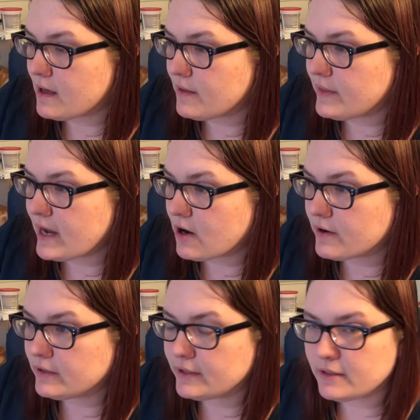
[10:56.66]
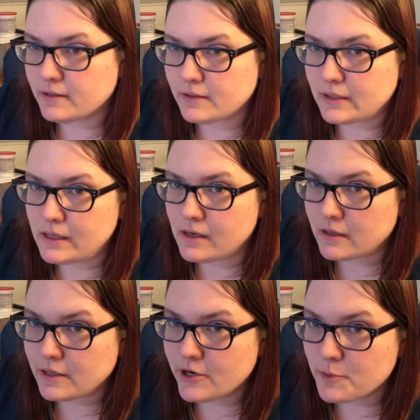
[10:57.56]
They are a little
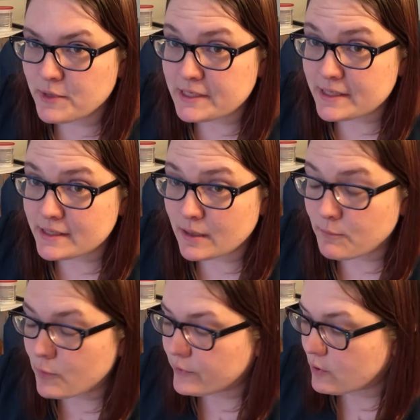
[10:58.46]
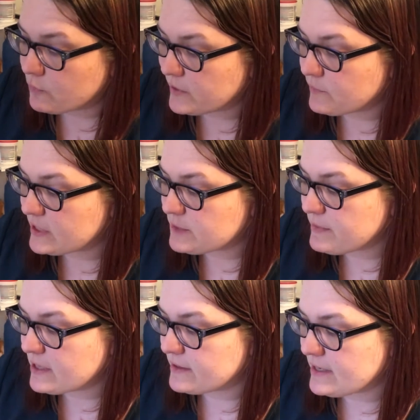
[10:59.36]
uglier, but since they're only going to
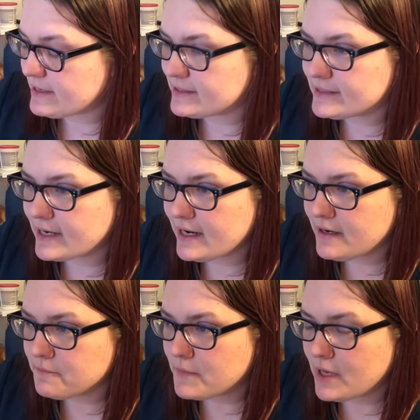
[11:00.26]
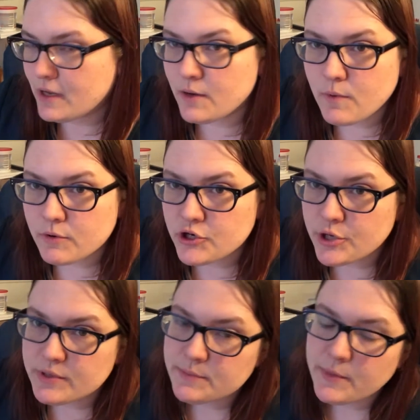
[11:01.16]
be on the inside, it won't show as